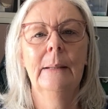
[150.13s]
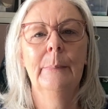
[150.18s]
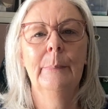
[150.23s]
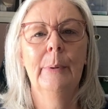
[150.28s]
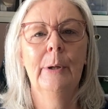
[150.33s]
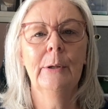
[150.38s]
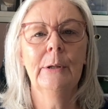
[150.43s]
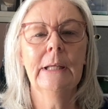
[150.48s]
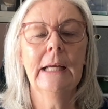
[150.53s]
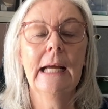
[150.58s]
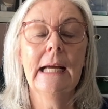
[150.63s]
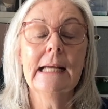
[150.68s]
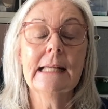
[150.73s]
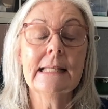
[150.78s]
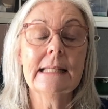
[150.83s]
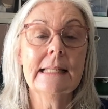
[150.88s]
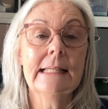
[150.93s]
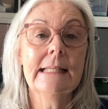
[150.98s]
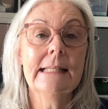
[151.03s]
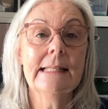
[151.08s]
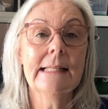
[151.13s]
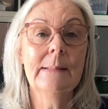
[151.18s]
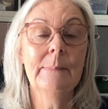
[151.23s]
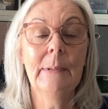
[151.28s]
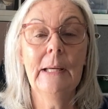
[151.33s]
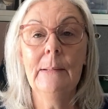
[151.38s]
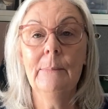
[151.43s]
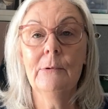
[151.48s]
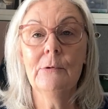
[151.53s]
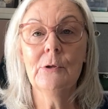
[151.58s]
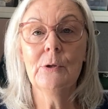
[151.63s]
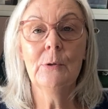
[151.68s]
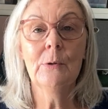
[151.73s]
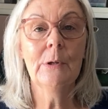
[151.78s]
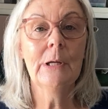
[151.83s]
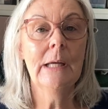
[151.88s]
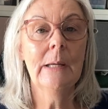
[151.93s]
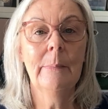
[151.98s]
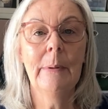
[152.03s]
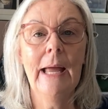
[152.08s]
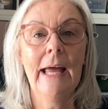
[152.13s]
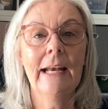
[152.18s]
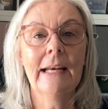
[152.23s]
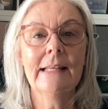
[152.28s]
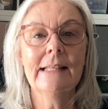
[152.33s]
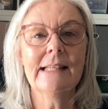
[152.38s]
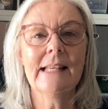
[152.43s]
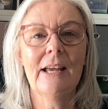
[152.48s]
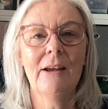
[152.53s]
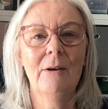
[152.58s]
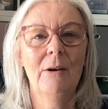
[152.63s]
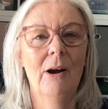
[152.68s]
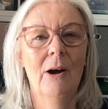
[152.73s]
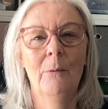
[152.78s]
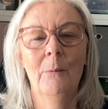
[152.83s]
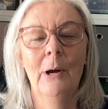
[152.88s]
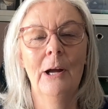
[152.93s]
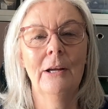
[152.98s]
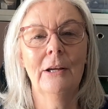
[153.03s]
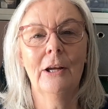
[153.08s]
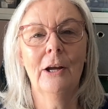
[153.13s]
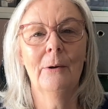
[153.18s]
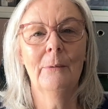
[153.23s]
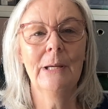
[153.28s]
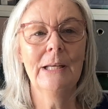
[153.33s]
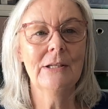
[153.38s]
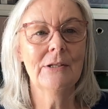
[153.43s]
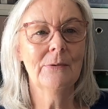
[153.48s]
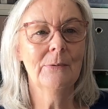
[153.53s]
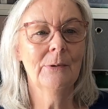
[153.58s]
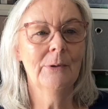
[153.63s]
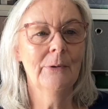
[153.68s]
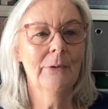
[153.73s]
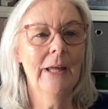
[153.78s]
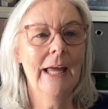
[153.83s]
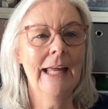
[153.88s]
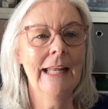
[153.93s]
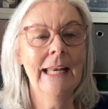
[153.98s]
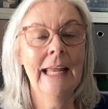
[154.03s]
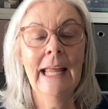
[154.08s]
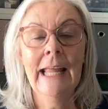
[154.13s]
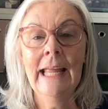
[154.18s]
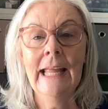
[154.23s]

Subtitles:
podcasters and people talking about it, so I won't go into all that.